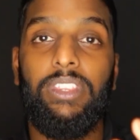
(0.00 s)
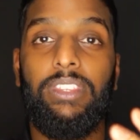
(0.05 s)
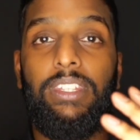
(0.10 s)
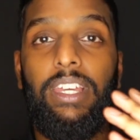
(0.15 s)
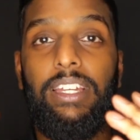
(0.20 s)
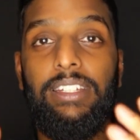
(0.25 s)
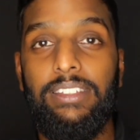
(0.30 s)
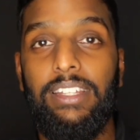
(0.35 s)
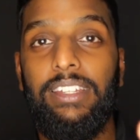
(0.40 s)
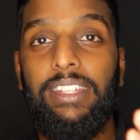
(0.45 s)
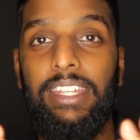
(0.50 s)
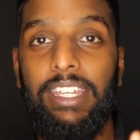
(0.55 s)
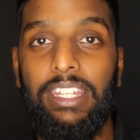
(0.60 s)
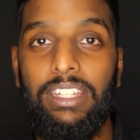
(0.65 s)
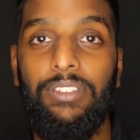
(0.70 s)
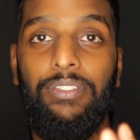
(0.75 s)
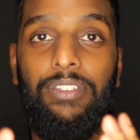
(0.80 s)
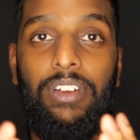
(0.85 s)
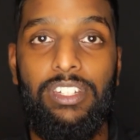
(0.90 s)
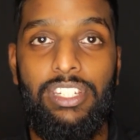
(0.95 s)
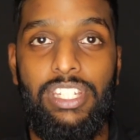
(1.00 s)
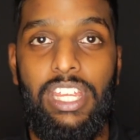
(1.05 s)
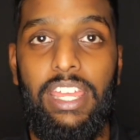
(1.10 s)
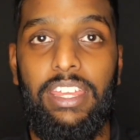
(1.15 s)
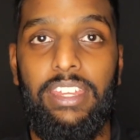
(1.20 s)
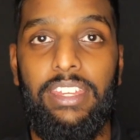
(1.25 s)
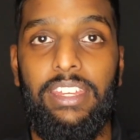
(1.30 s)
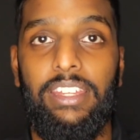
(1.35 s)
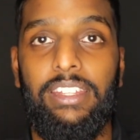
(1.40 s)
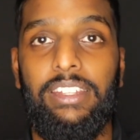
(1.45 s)
That's the key
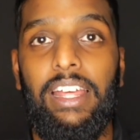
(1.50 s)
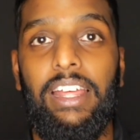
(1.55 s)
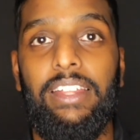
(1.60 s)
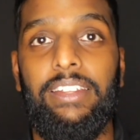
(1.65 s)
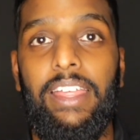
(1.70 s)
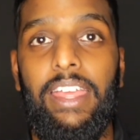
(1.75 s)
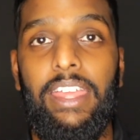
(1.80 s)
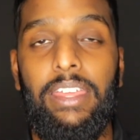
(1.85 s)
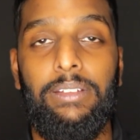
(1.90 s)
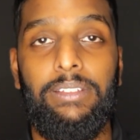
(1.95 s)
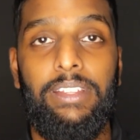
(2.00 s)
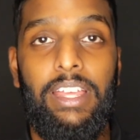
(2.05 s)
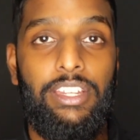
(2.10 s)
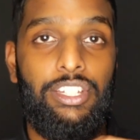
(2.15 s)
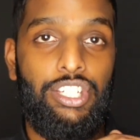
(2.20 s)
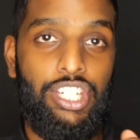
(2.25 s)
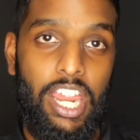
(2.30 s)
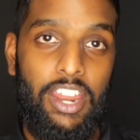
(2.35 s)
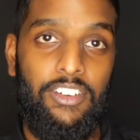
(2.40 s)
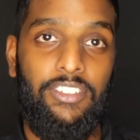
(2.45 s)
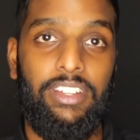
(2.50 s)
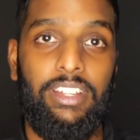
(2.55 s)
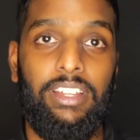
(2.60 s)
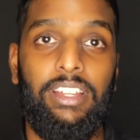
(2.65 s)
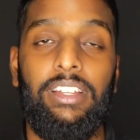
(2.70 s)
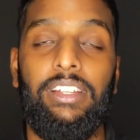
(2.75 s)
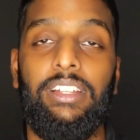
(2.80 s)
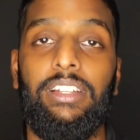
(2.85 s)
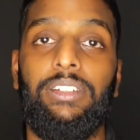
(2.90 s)
differentiator here, that they're sharing